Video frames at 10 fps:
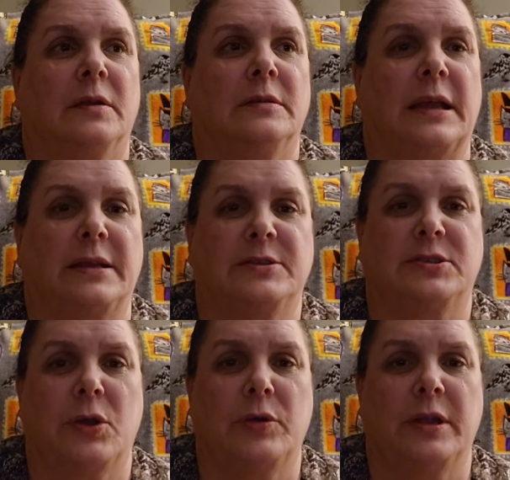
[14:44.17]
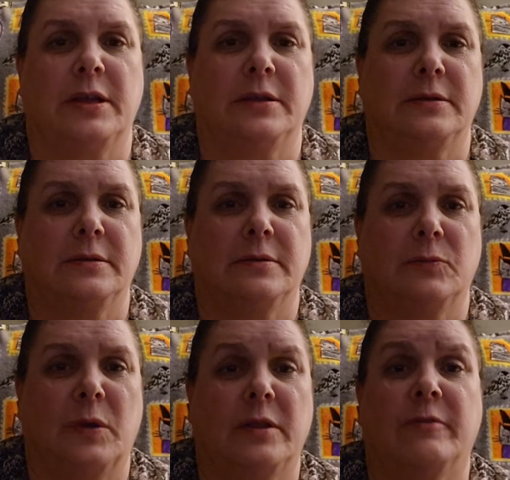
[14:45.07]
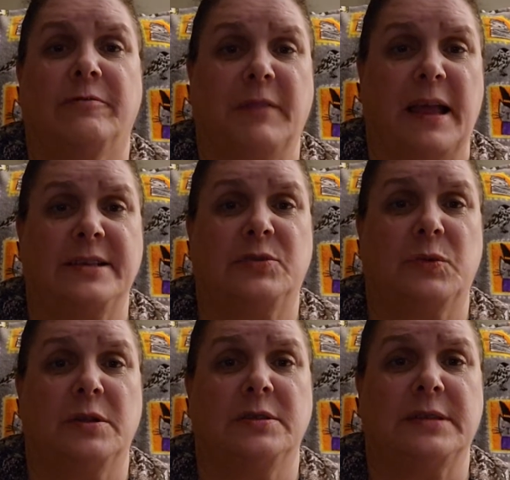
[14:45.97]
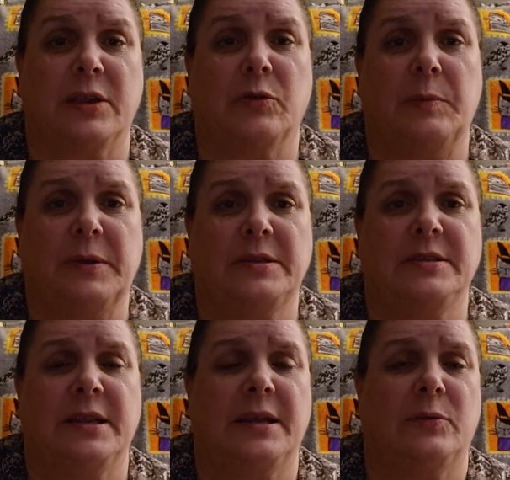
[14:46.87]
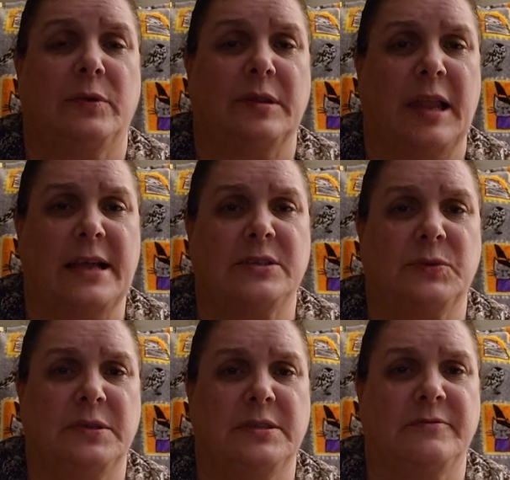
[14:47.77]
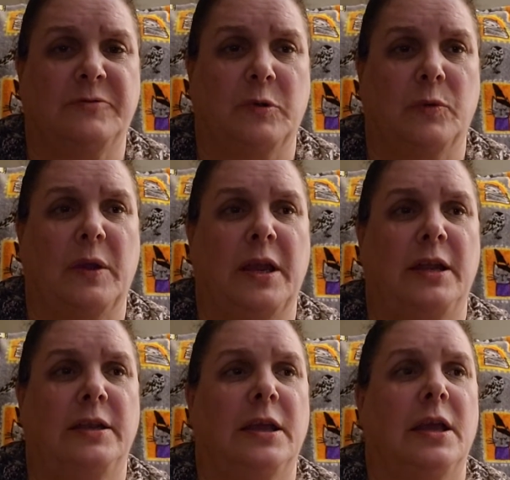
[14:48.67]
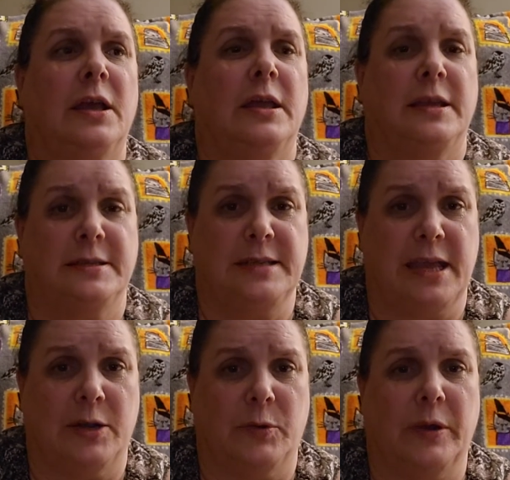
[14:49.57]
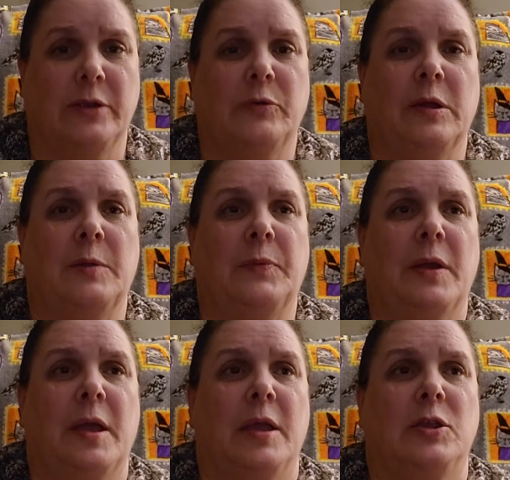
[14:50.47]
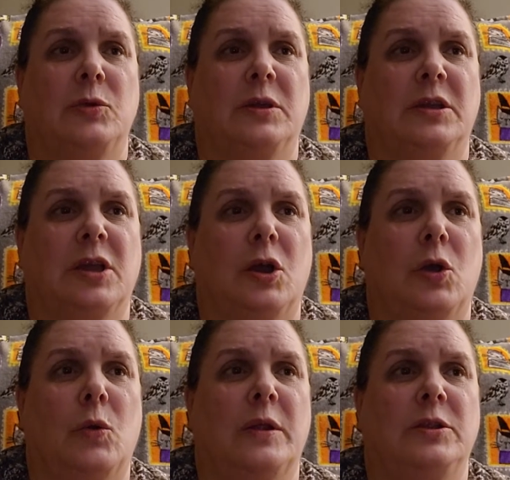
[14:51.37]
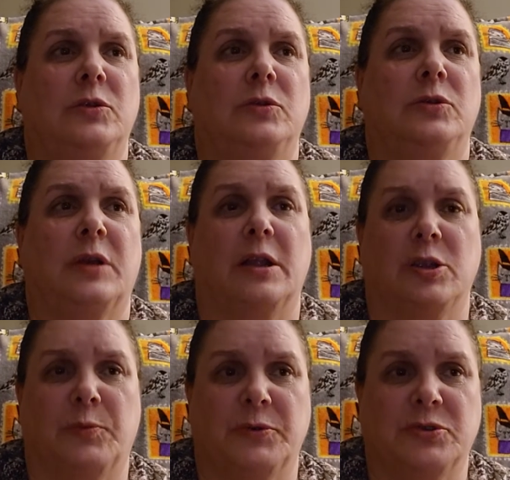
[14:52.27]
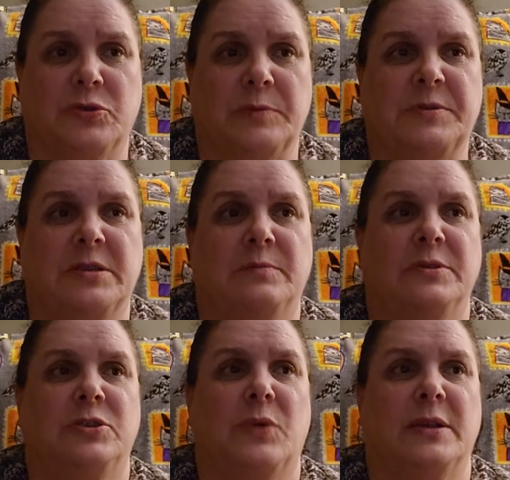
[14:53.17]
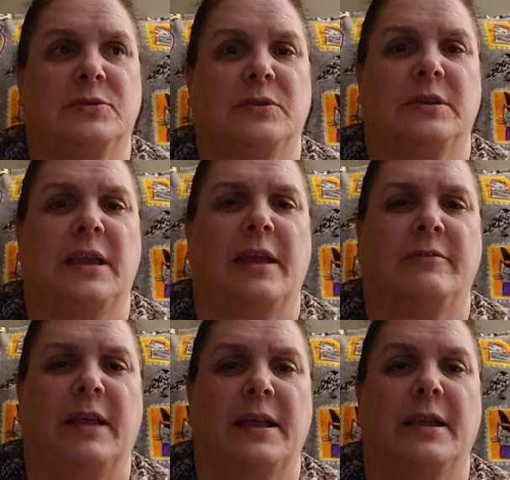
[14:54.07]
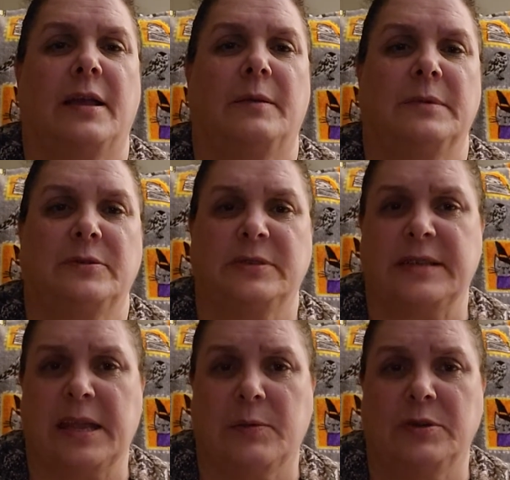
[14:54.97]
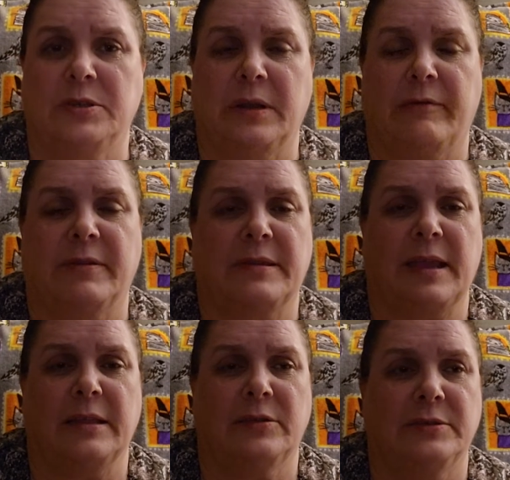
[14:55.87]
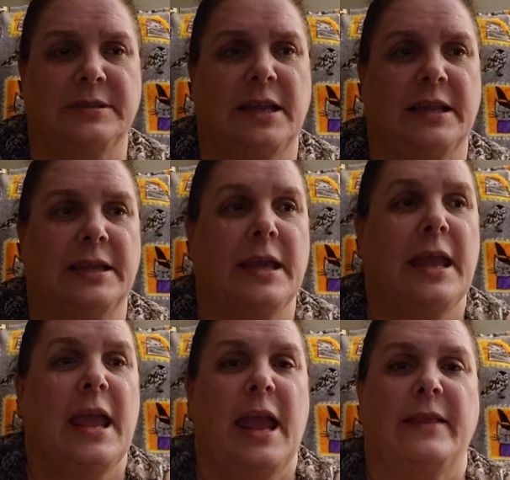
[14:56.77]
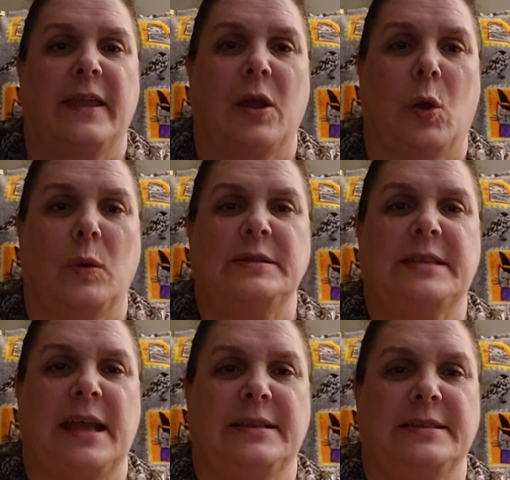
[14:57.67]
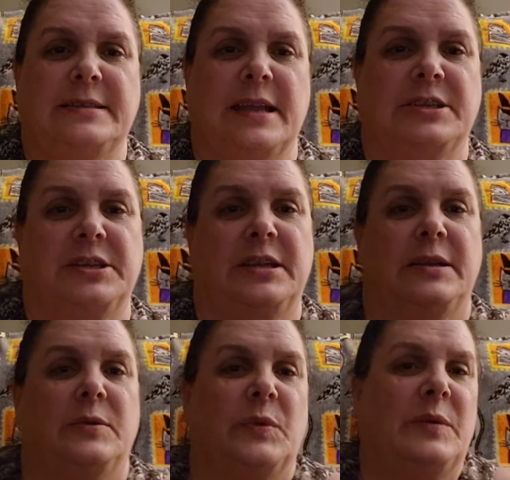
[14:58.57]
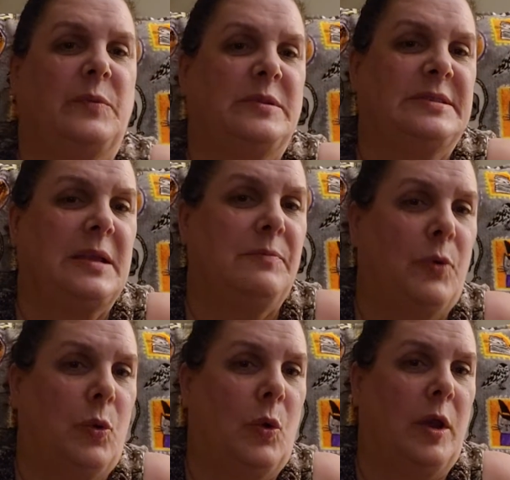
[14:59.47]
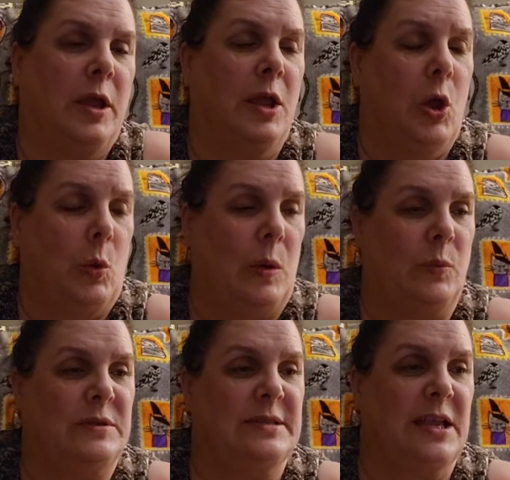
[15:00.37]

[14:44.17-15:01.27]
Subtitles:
like soda one of the last ones. I grew up in Indiana, one of the last ones in Fort Wayne, Indiana, where I grew up. You could go and you got your prescription, but you also could have like a little sandwich and everything, little deli. And they always had this section in it. One would say boy, one would say